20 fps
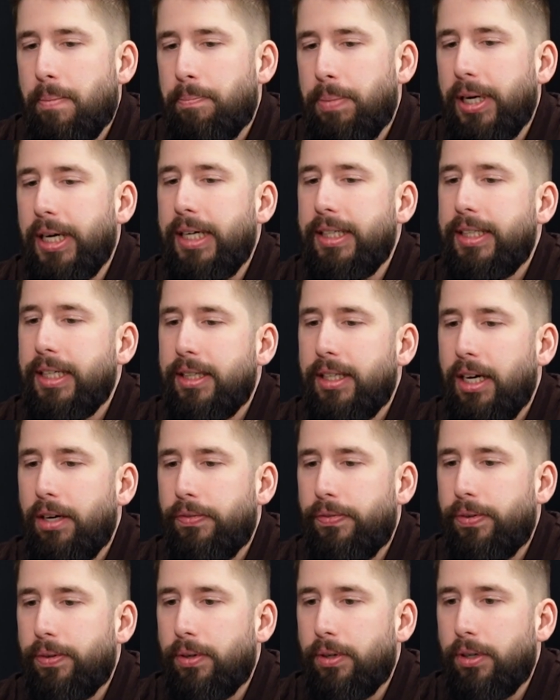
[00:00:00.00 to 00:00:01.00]
But I did
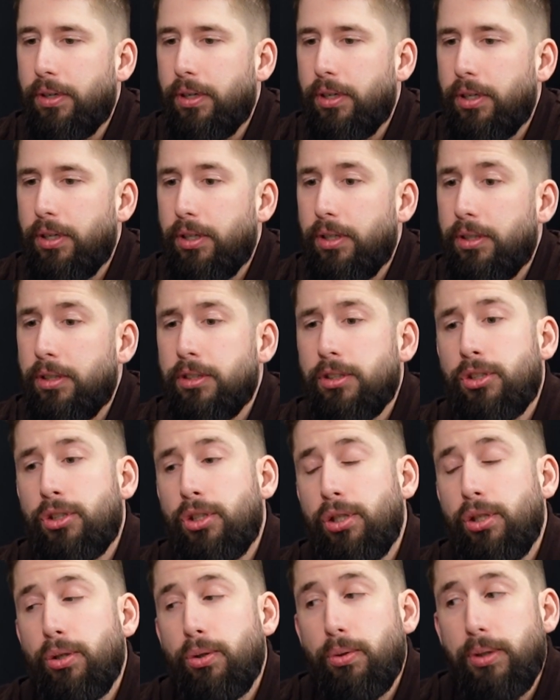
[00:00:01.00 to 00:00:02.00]
that for
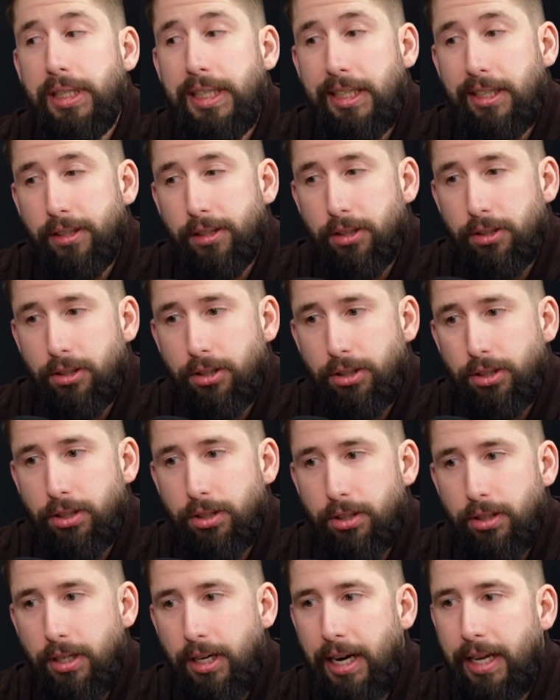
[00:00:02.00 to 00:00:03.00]
2
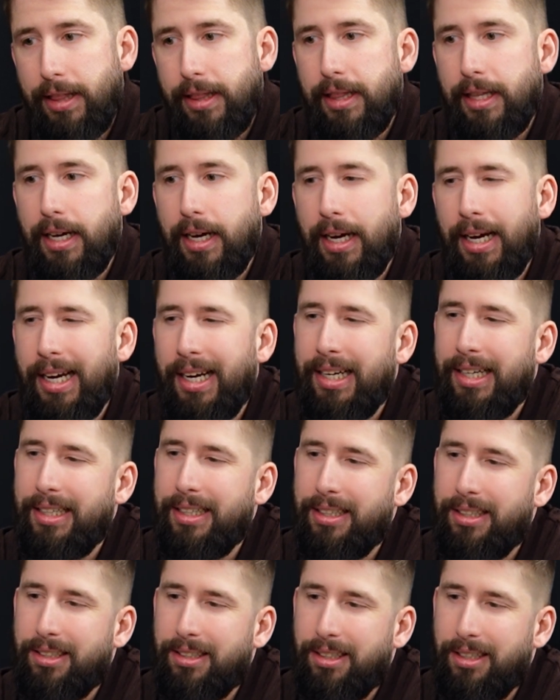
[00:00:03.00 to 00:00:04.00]
years, and
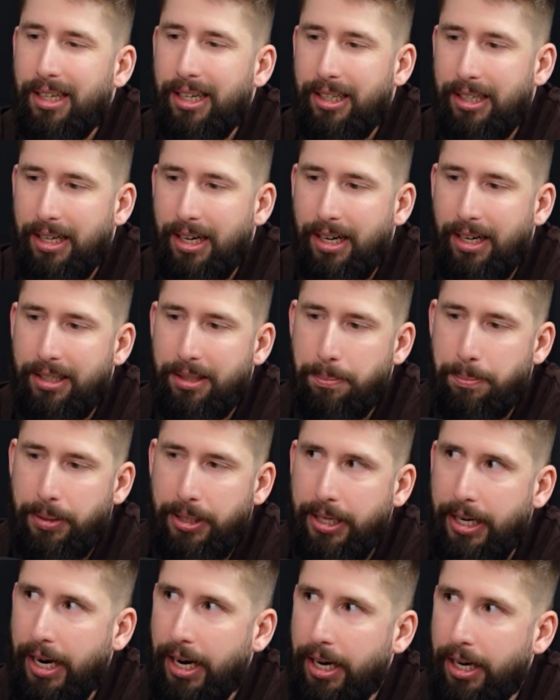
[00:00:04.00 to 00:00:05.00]
then it kind of
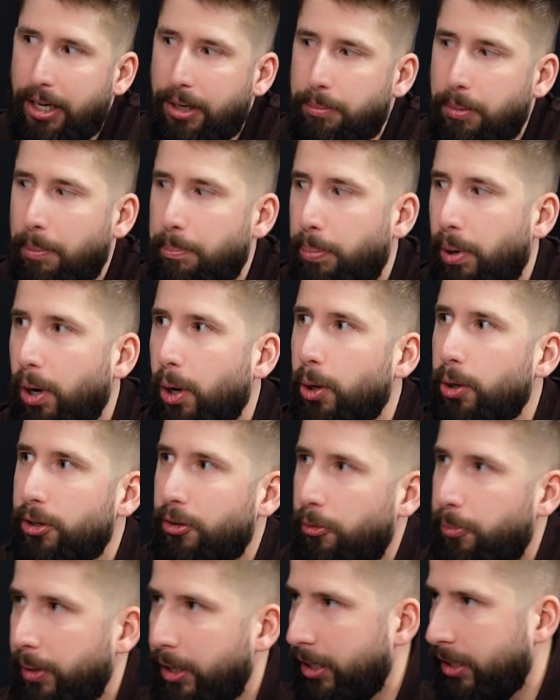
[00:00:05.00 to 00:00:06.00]
became a part
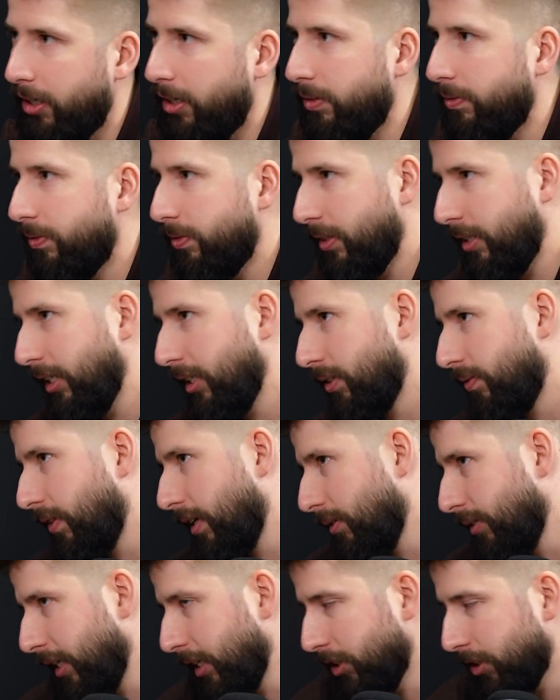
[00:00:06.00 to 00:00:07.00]
of me, of these
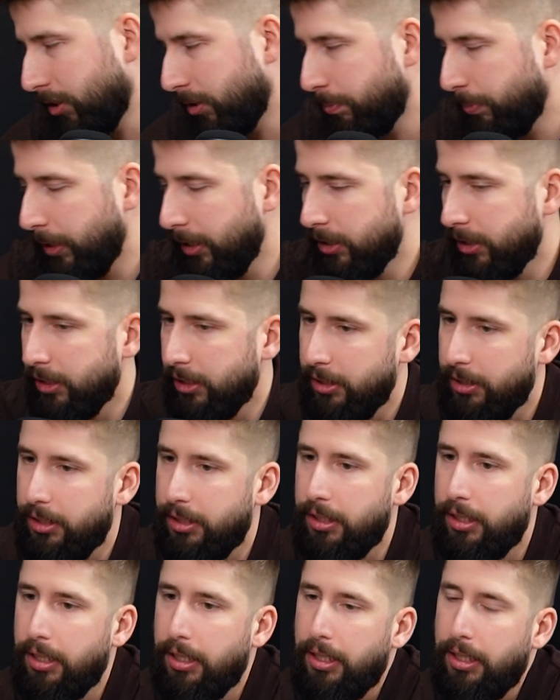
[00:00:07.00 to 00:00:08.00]
foundational
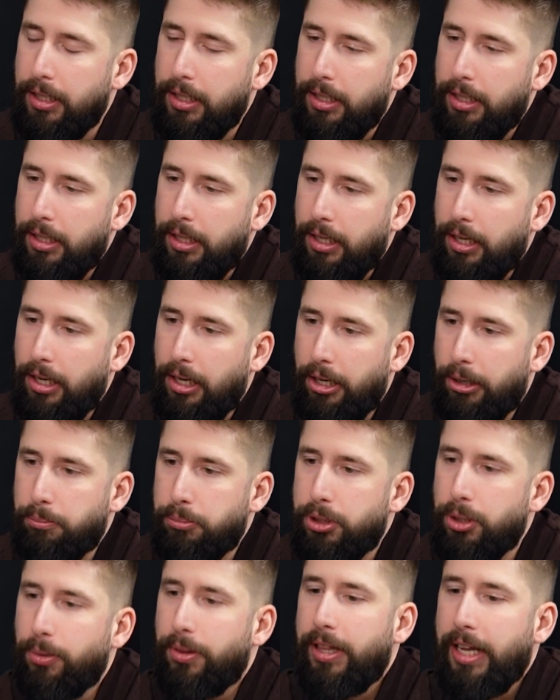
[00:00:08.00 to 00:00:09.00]
pieces.
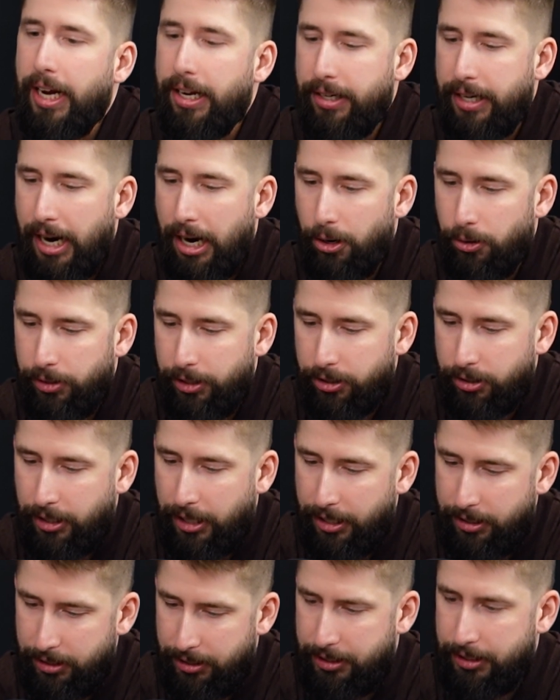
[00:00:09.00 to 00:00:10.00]
So then now they're
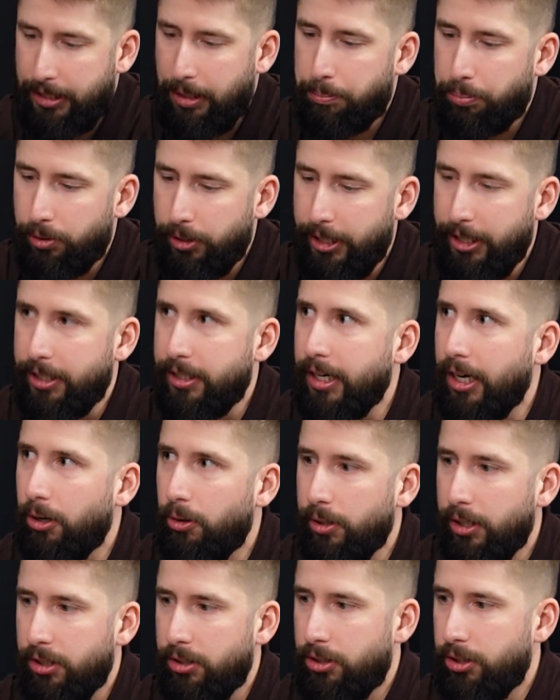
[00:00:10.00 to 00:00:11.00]
kind of separated
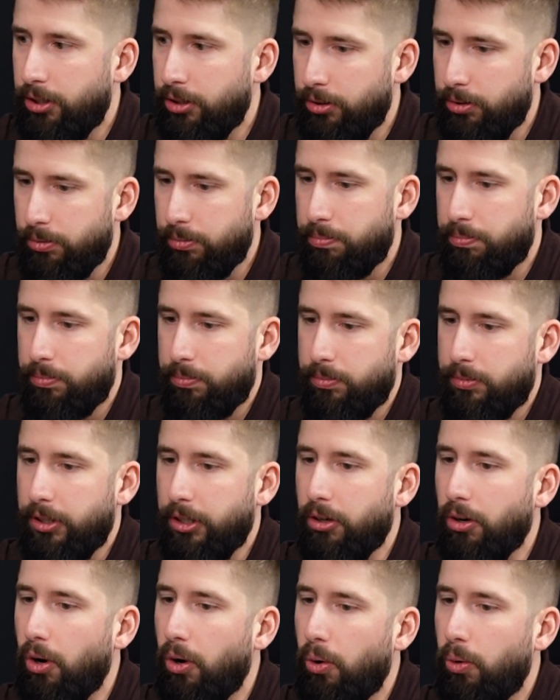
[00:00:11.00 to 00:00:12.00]
out into
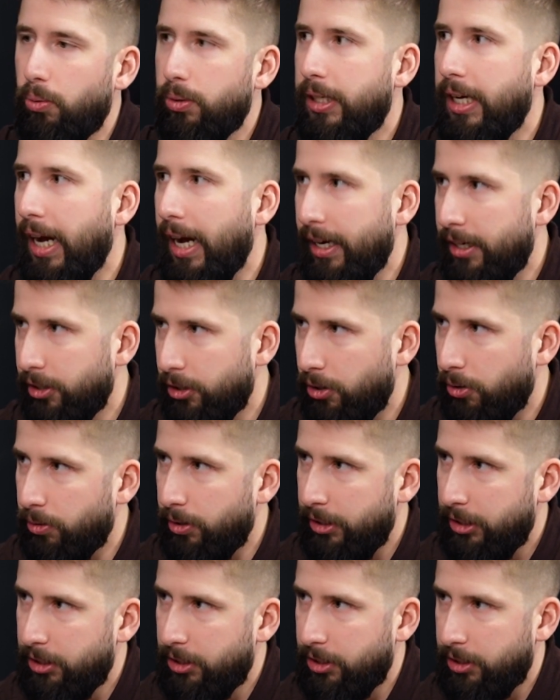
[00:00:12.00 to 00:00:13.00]
their own
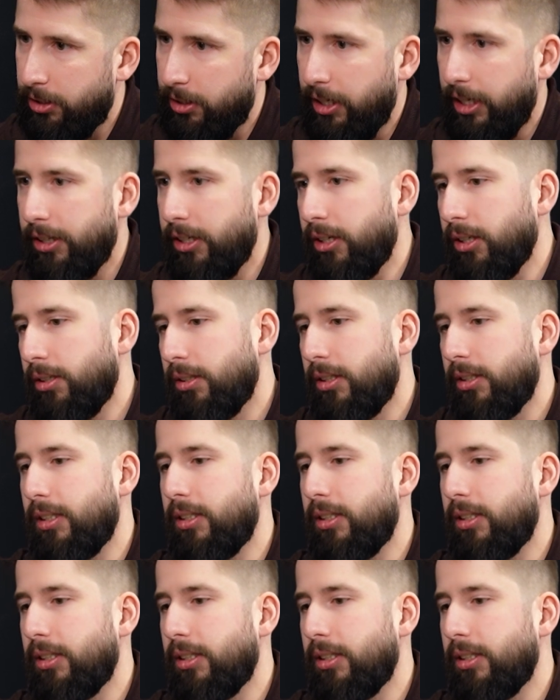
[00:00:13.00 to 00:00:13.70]
categories, and they're